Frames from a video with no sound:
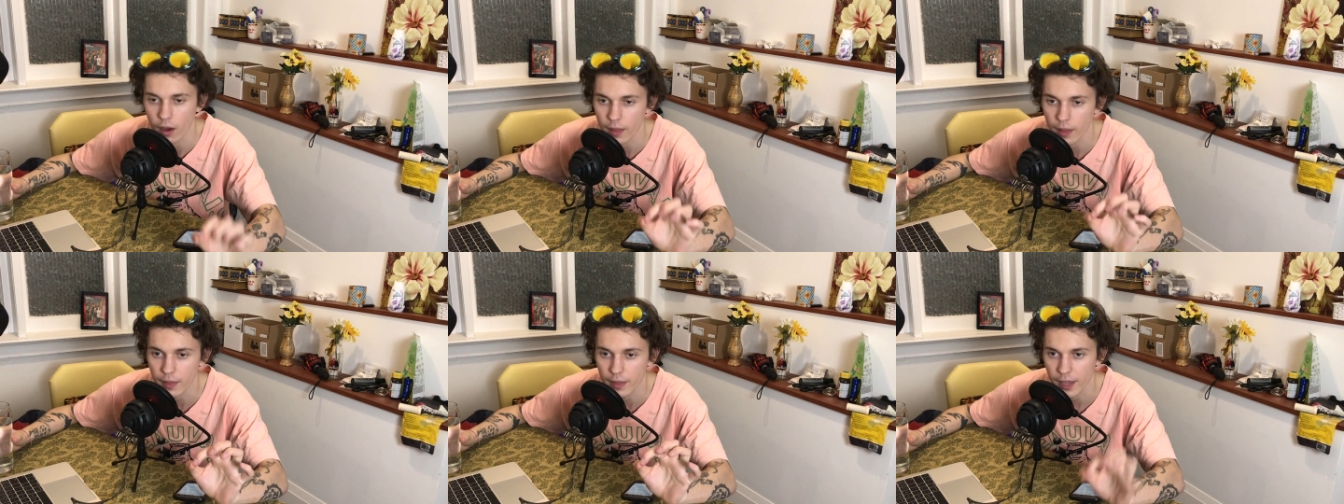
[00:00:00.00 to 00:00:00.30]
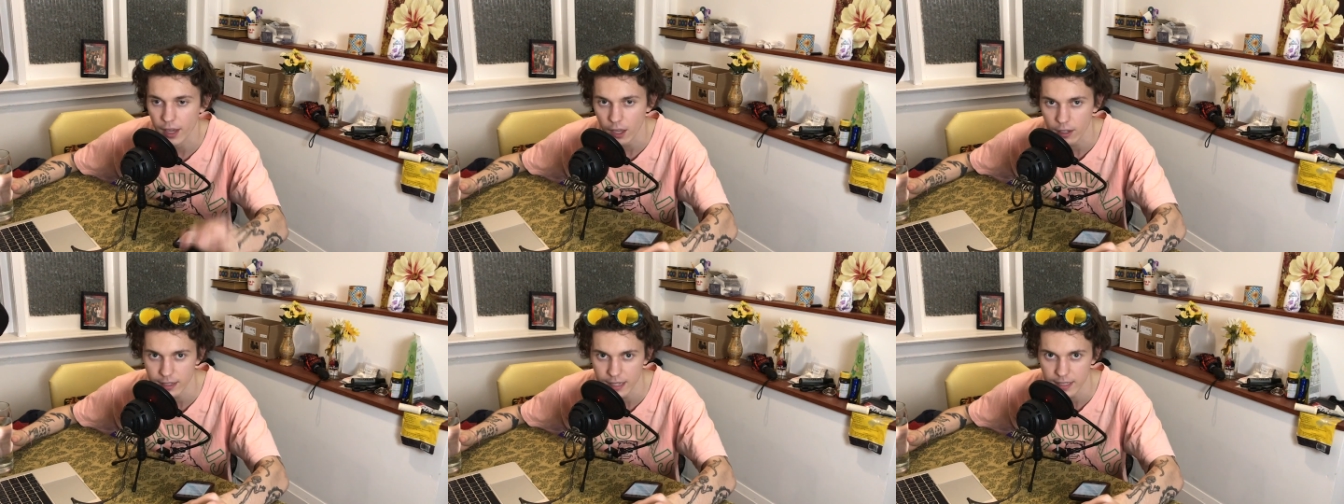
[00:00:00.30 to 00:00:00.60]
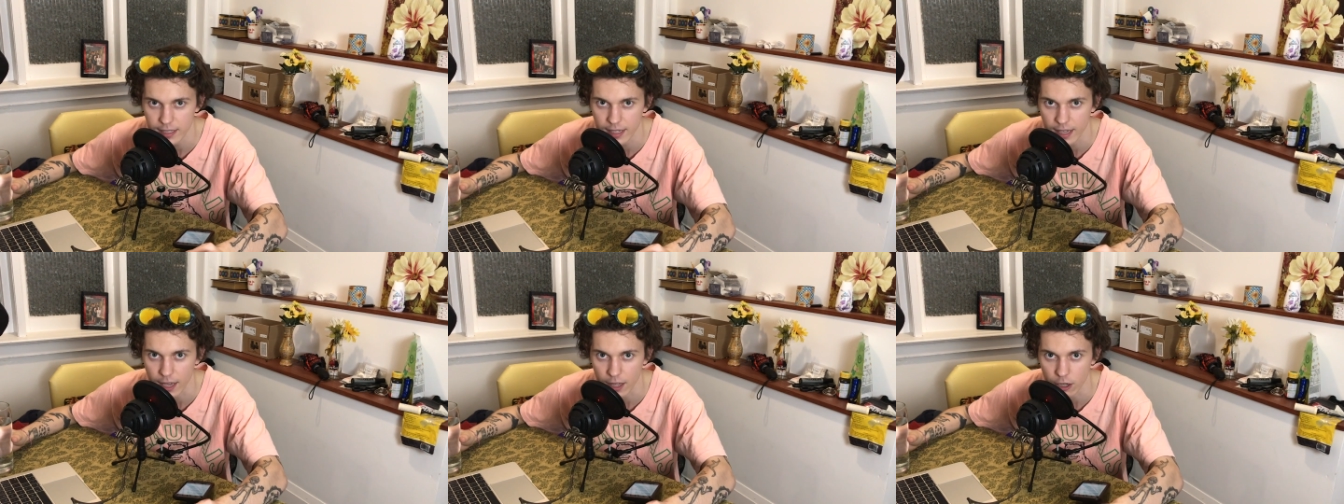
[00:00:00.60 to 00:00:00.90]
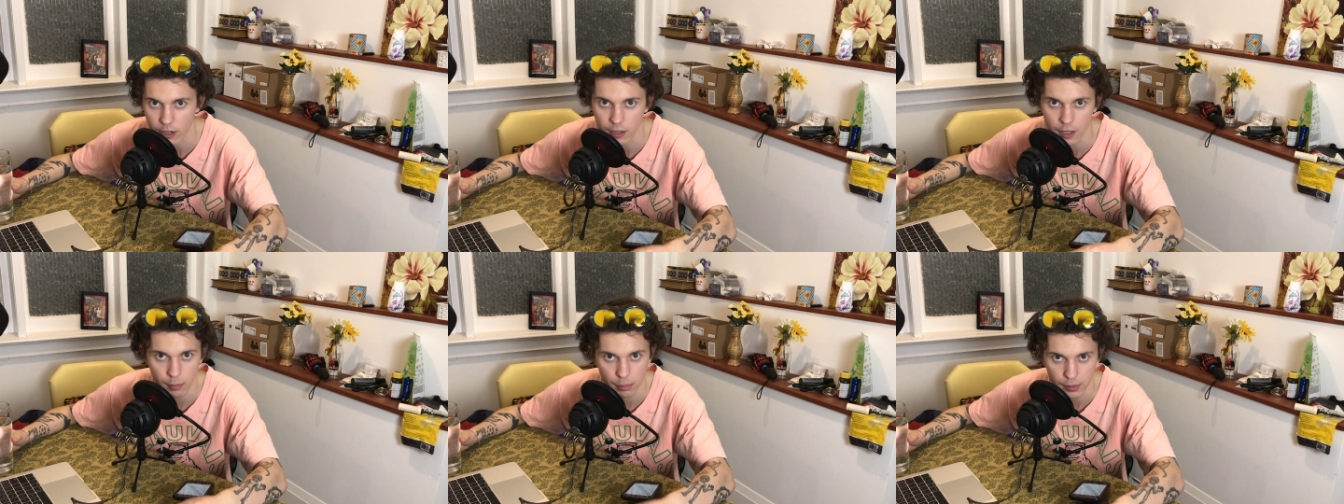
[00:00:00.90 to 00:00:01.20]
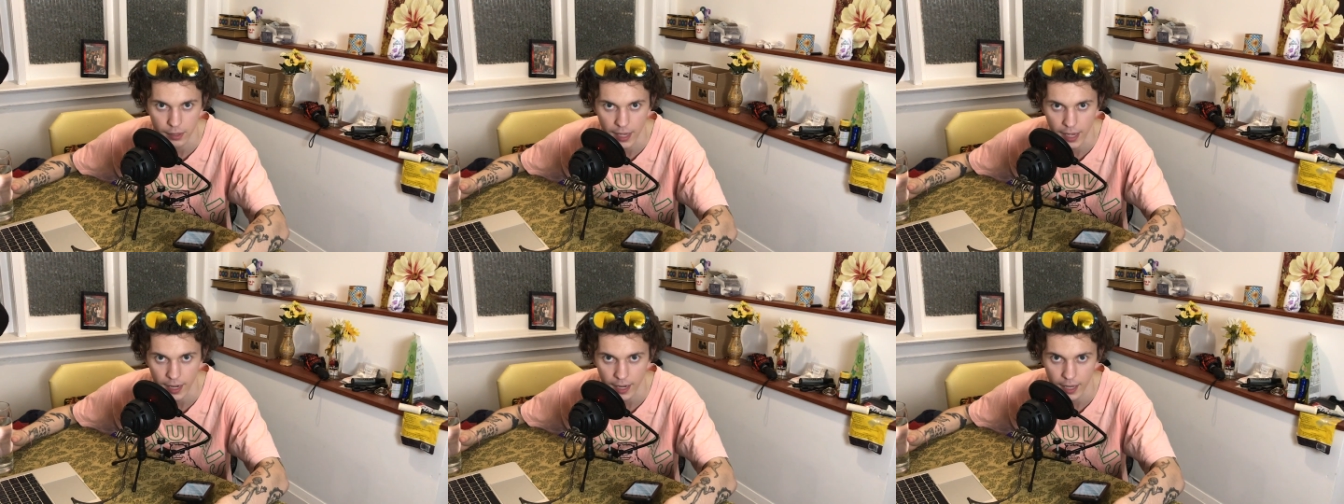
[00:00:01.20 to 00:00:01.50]
And then they all get together and they
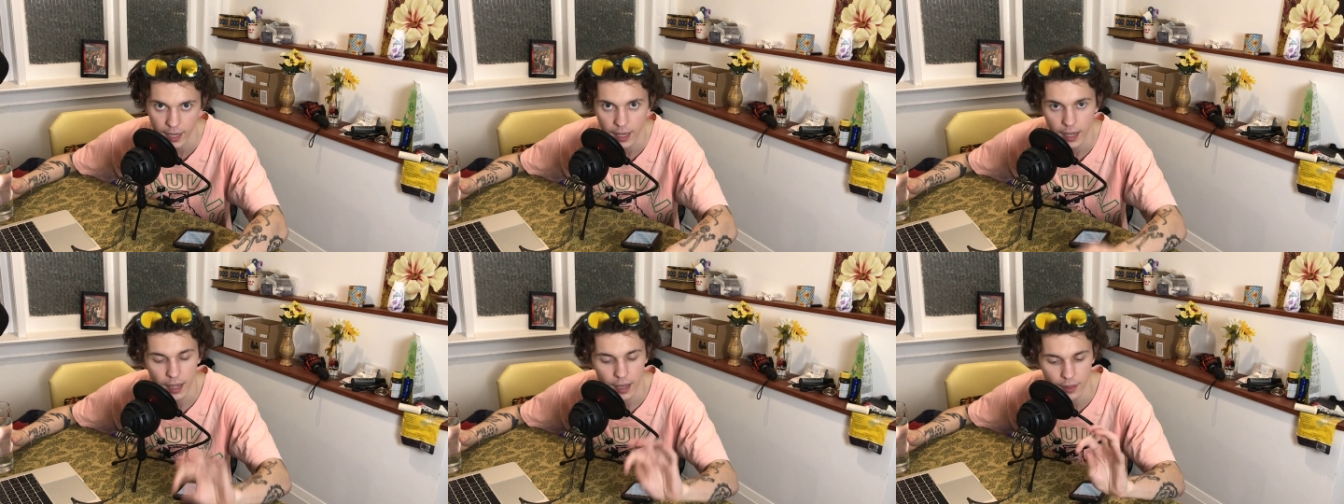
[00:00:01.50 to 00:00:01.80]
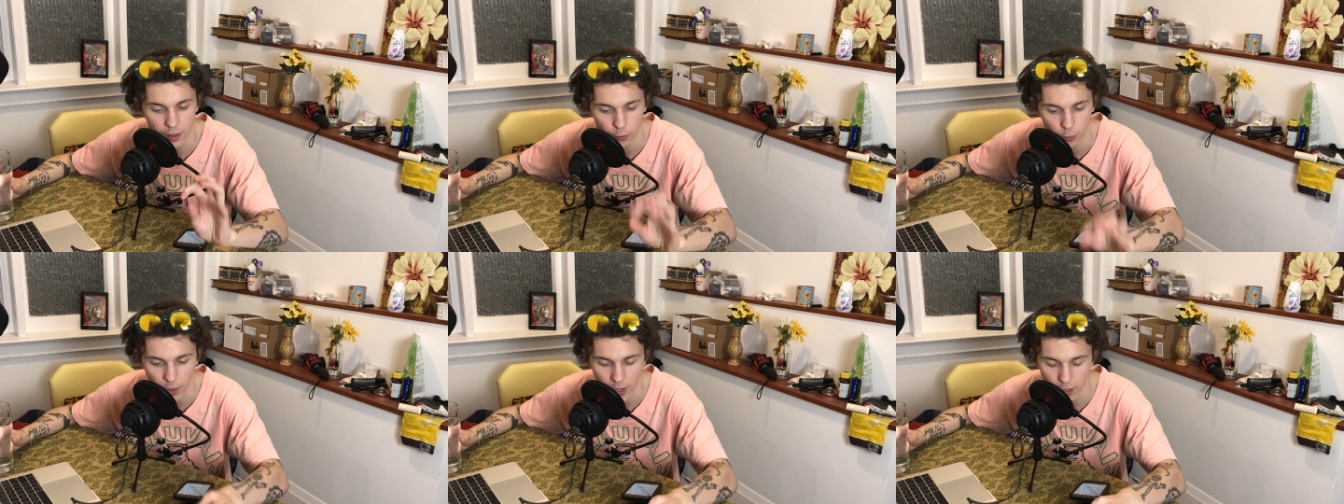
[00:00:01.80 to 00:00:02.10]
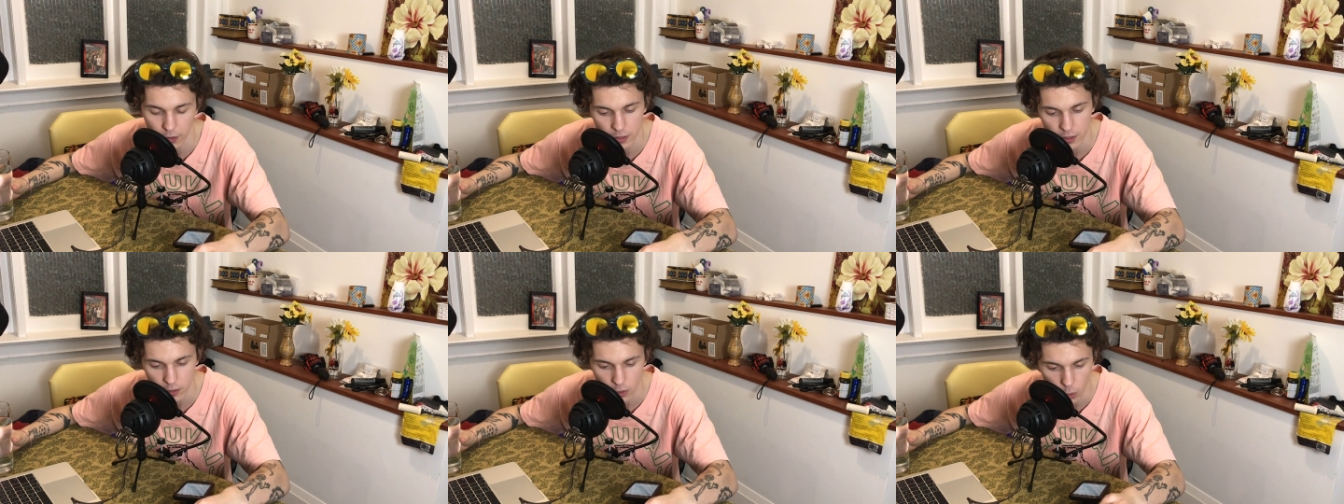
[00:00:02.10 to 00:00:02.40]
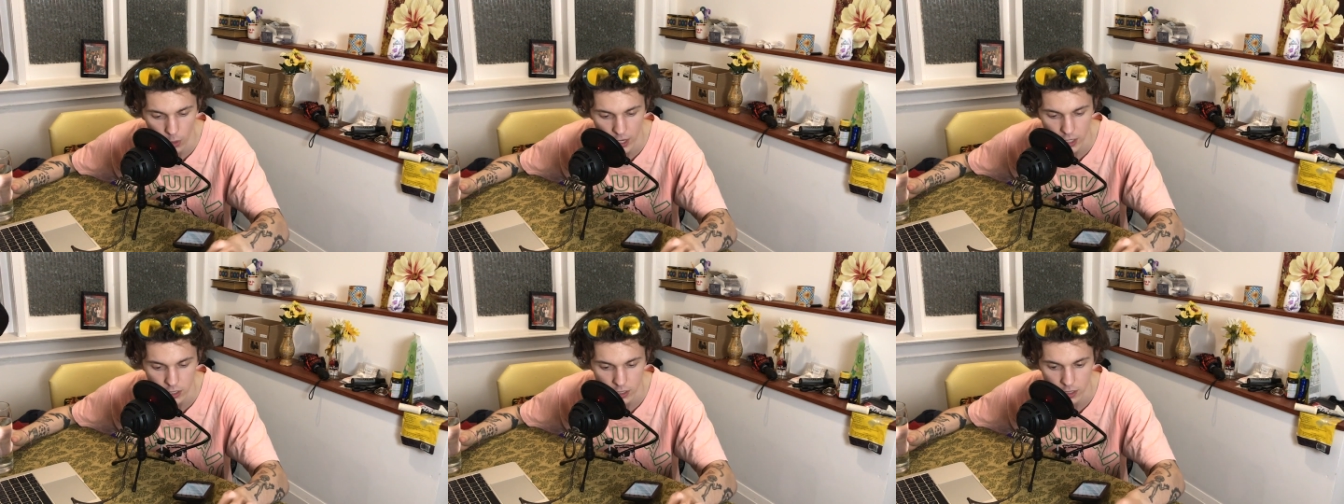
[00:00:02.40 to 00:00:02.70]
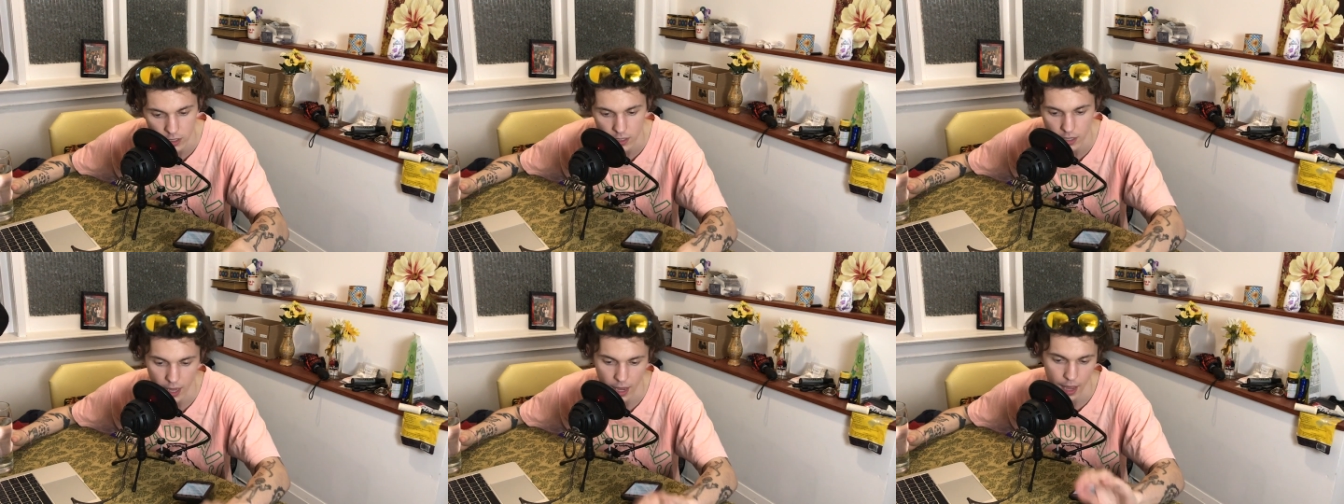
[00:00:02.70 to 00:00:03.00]
plan it and they write out these
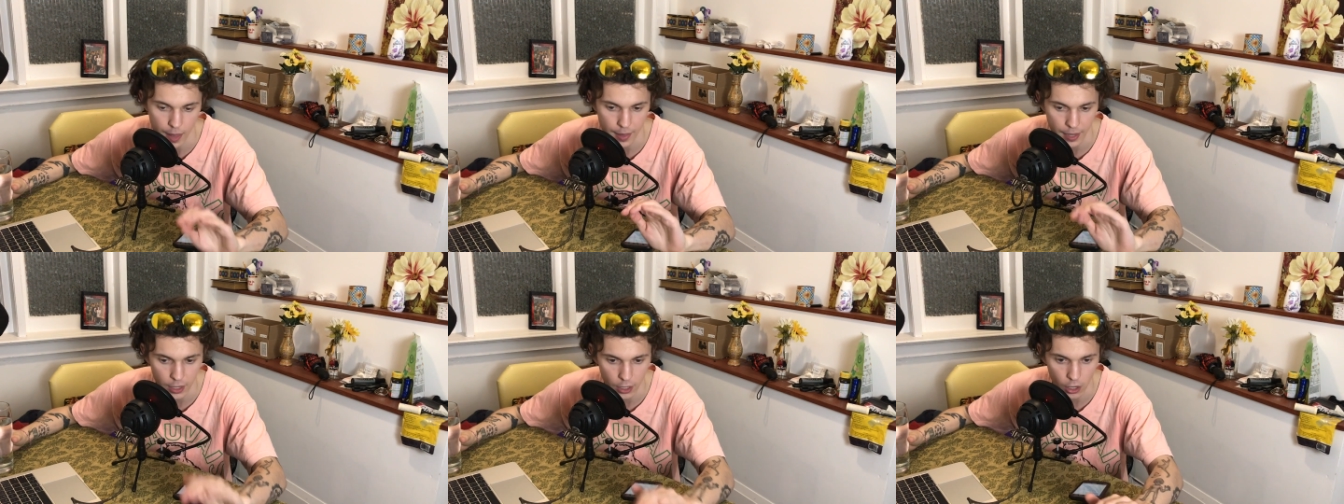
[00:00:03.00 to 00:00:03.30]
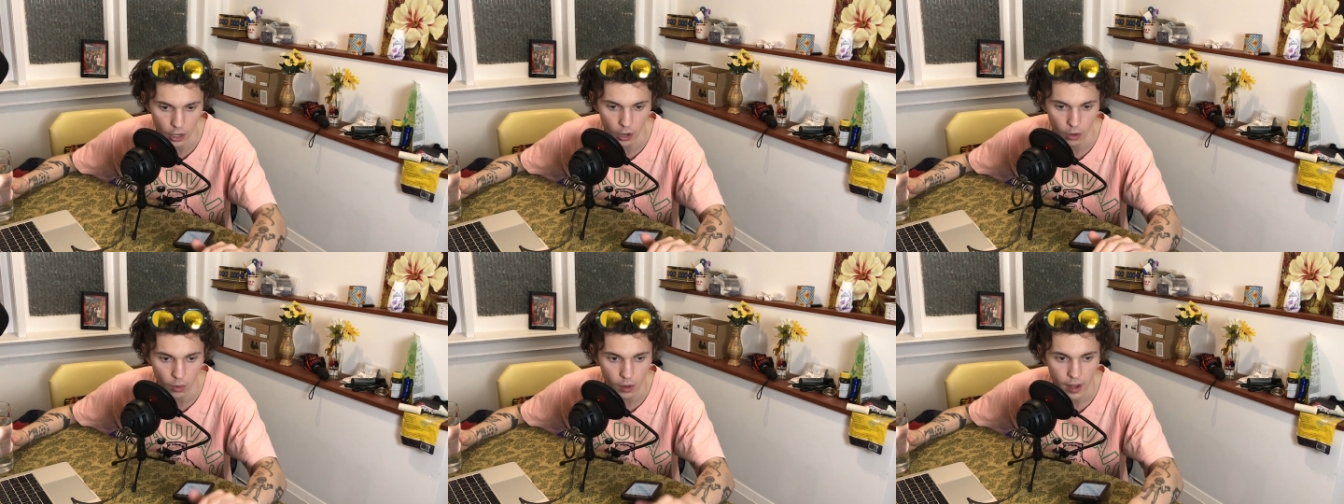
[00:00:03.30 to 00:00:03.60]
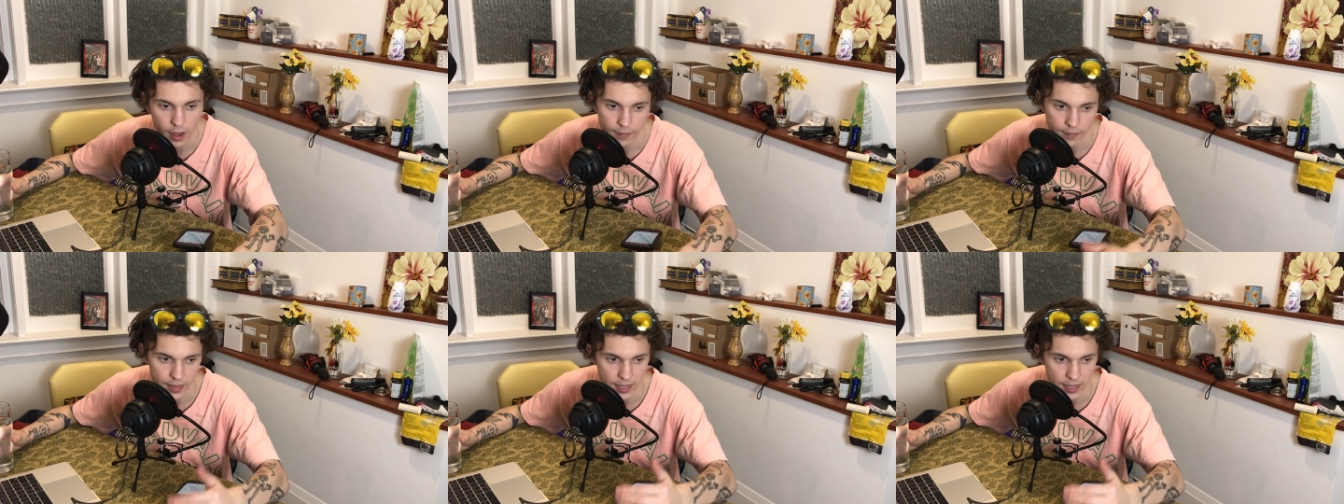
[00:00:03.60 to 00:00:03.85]
questions and they go.